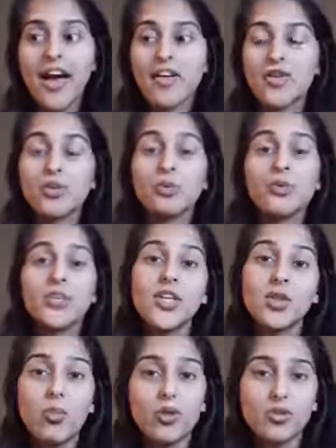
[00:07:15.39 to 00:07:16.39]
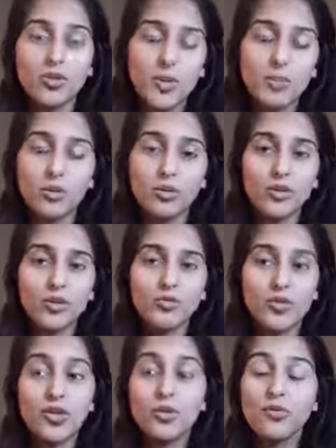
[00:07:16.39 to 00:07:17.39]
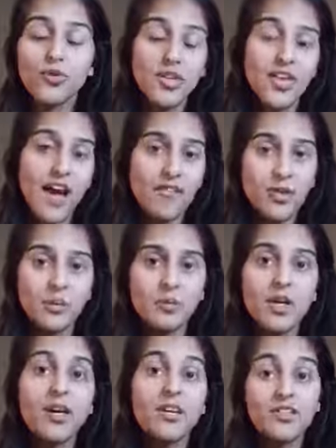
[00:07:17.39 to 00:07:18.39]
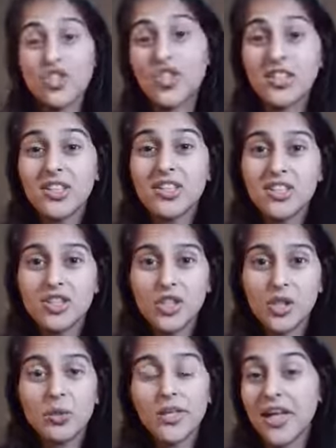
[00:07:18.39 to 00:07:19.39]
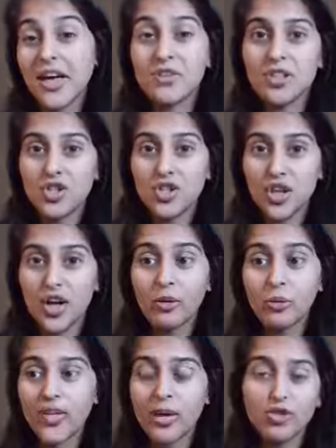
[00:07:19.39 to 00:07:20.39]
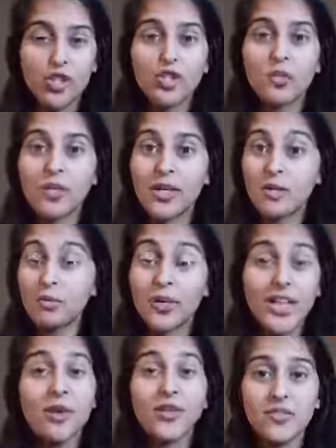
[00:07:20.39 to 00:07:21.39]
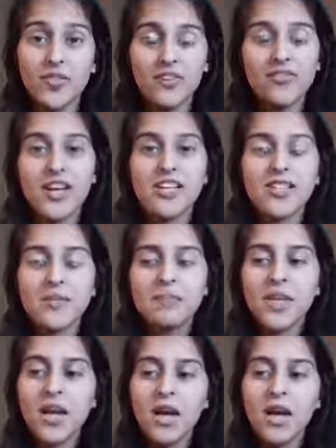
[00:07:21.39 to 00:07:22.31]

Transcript: and you will see the wonders people will do for you if you can have them just listen to you and allow you to share without judgment and without giving advice.